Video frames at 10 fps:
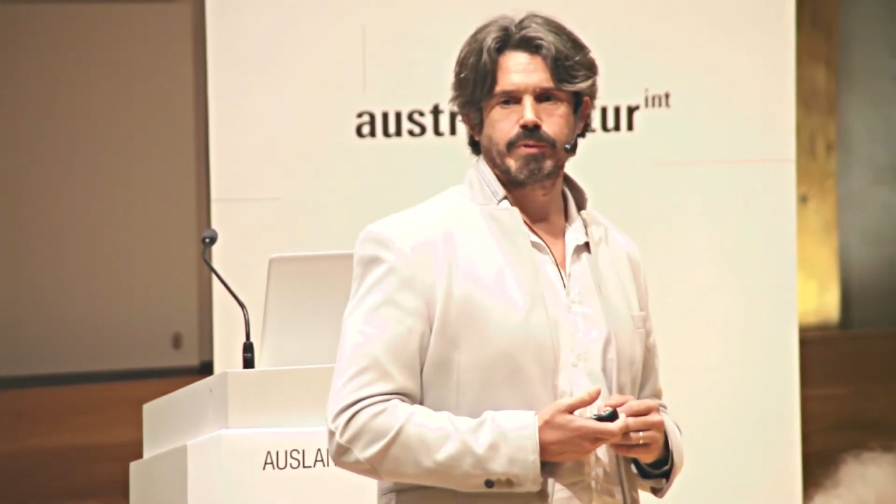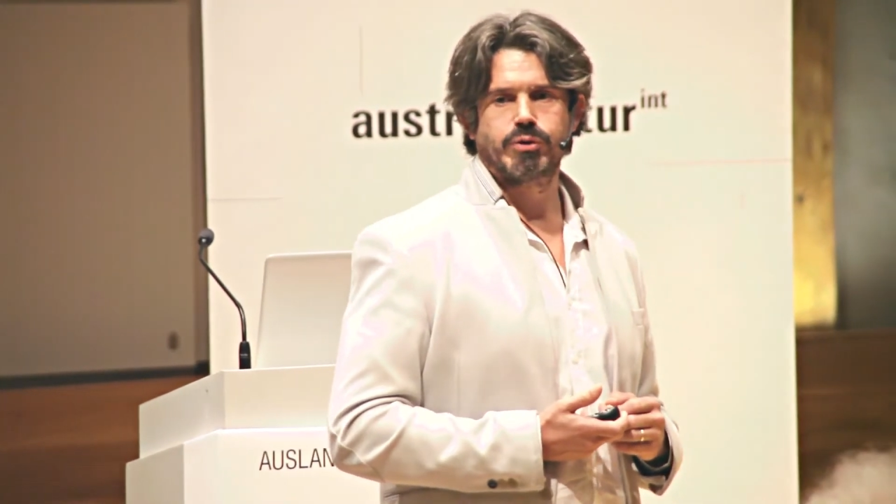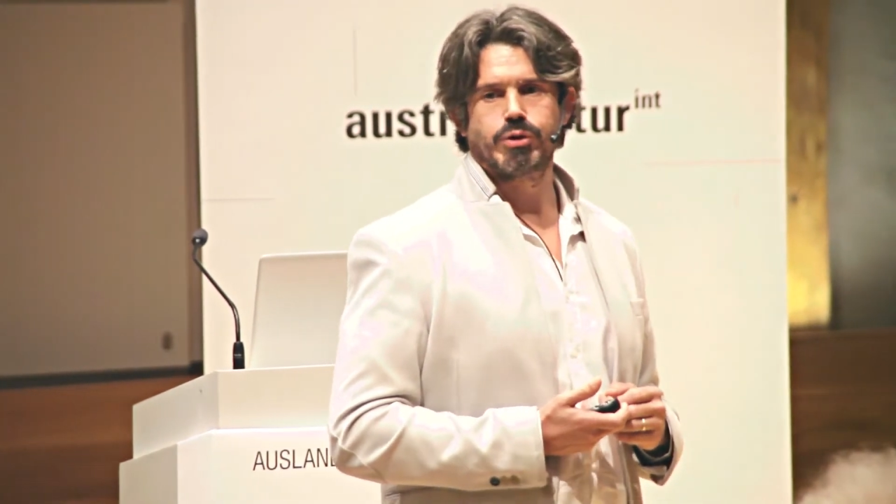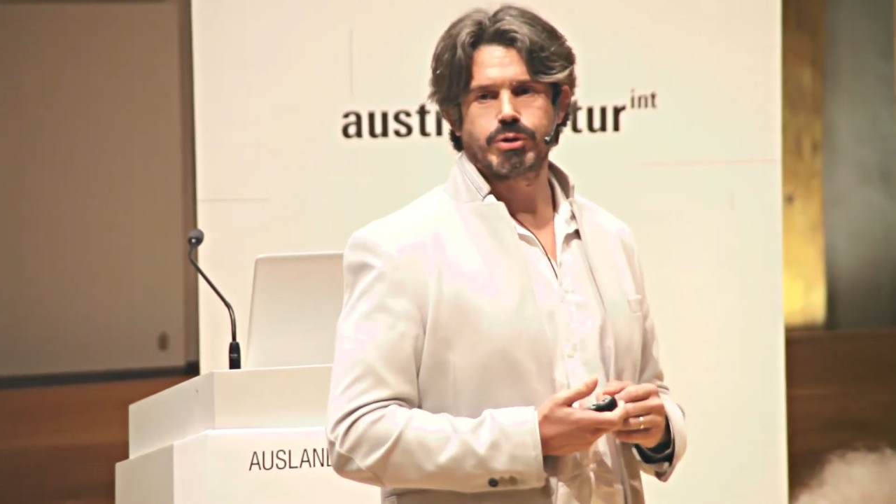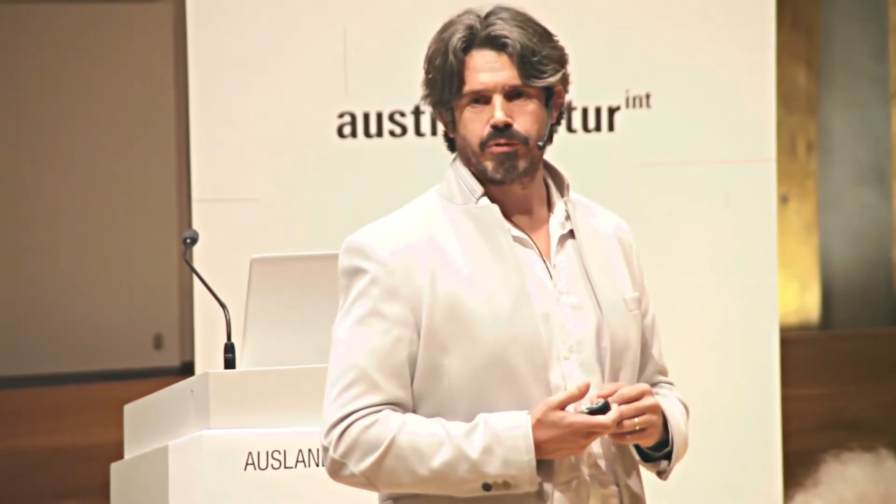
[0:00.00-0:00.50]

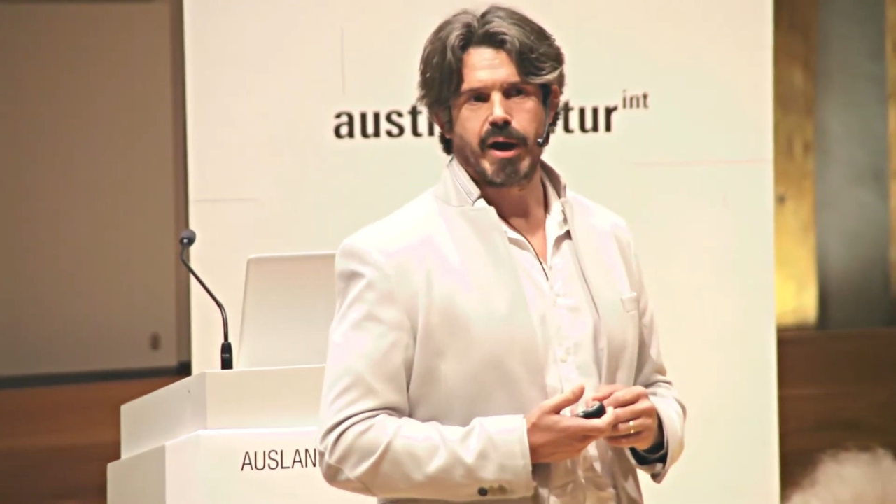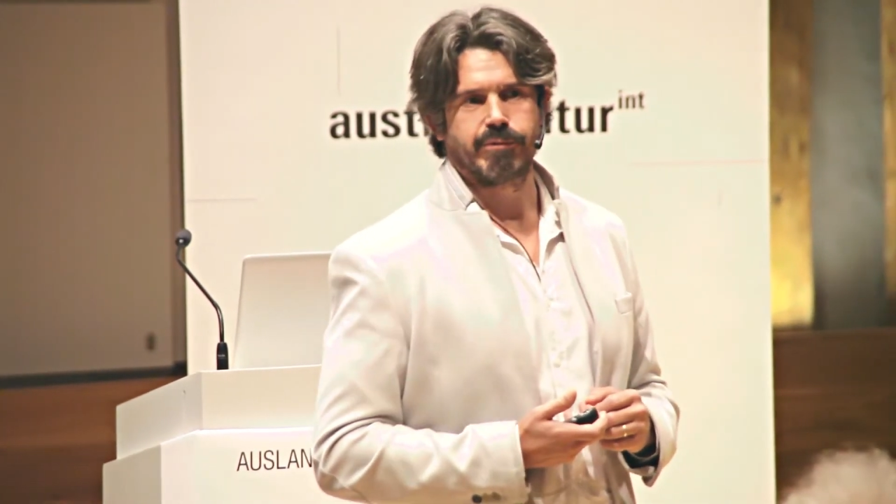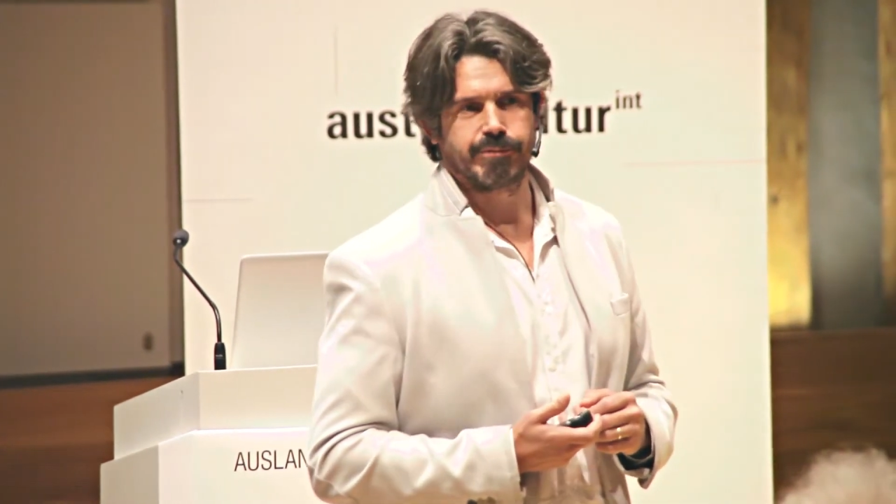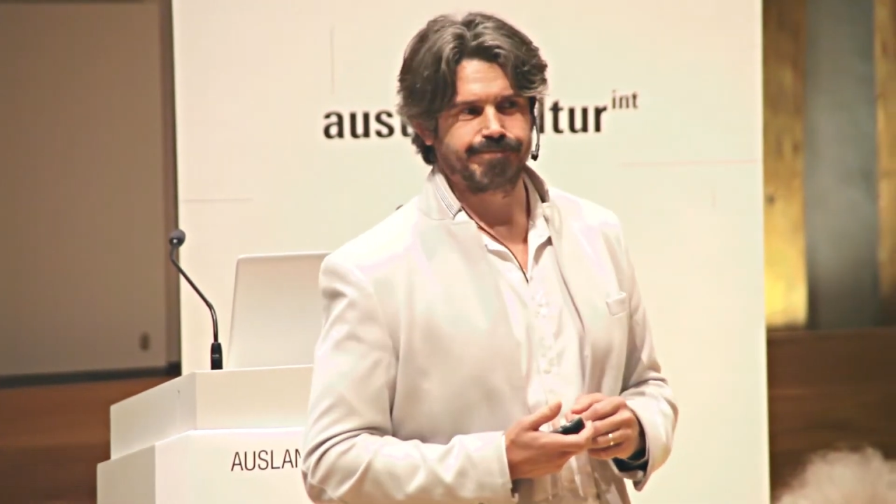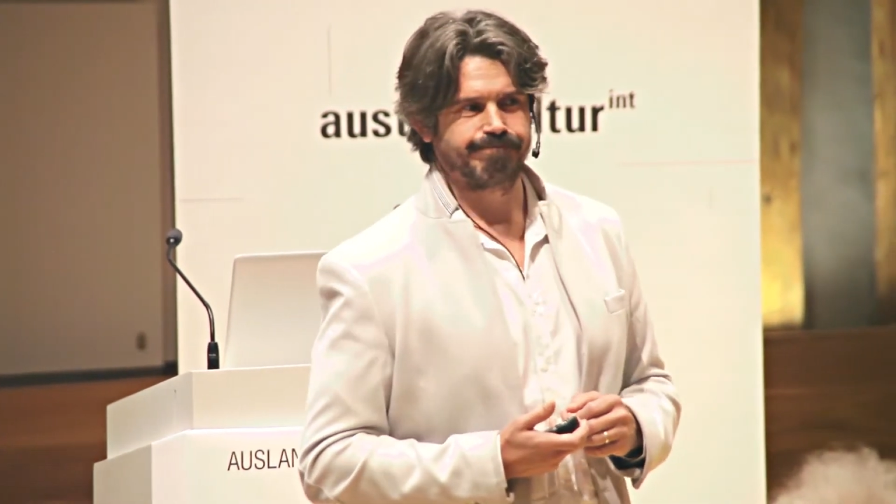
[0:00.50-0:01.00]
to survive.
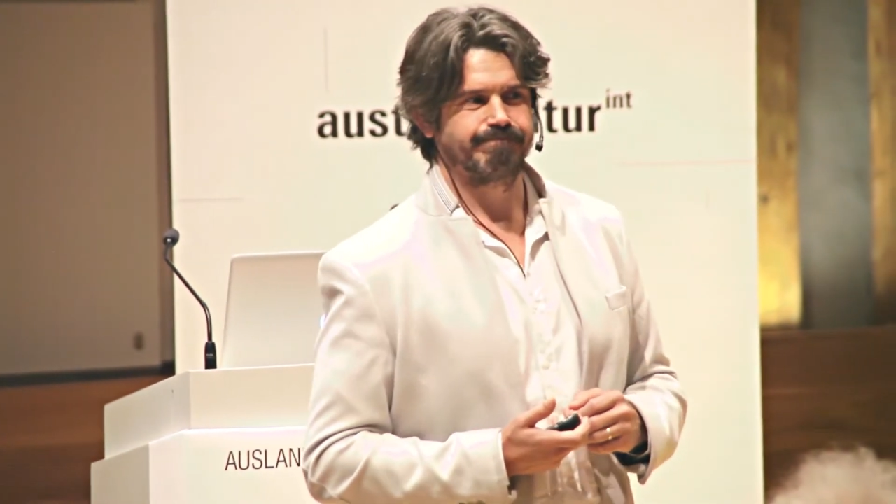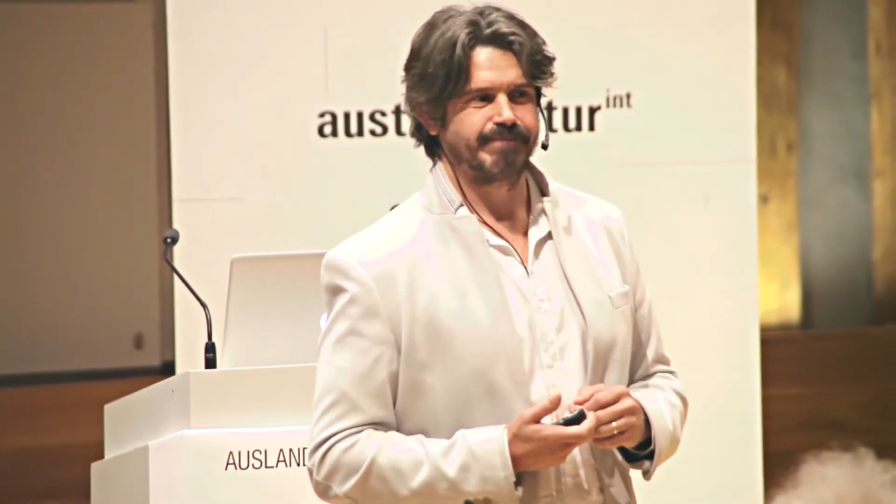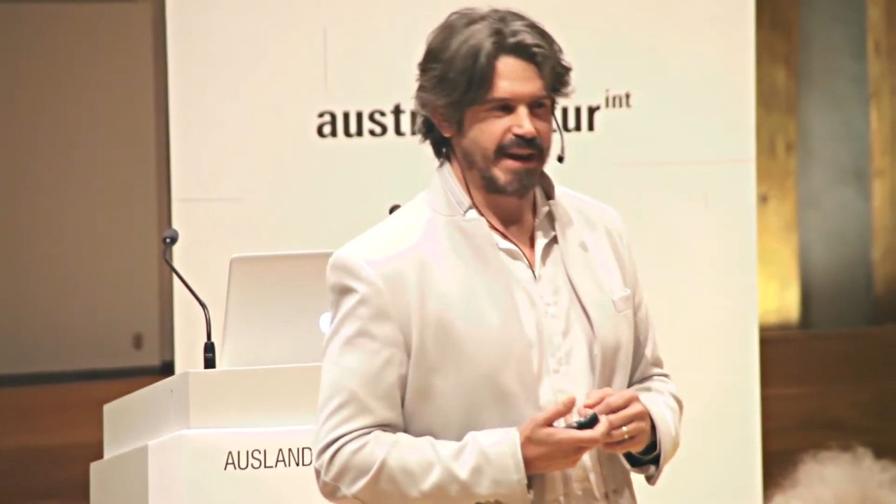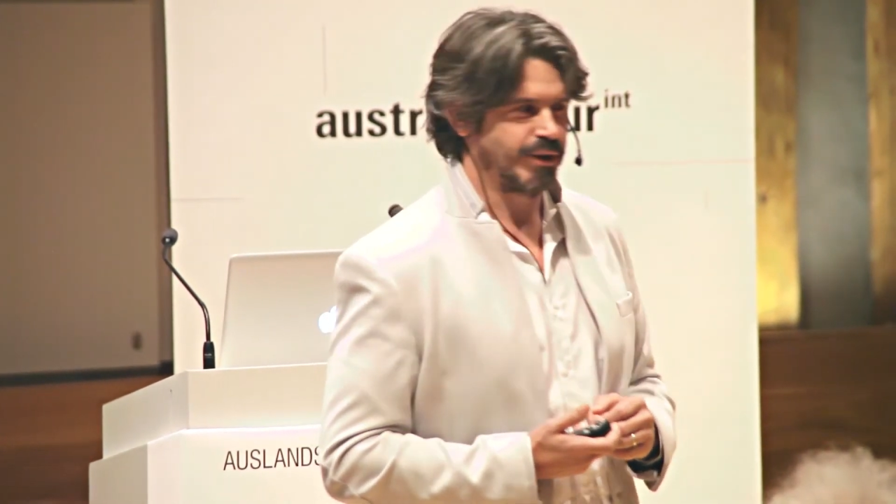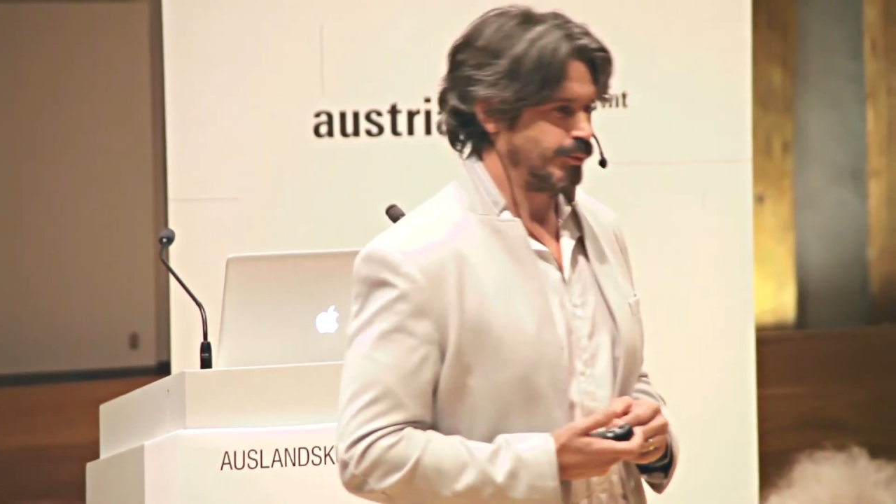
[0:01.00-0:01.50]
Thank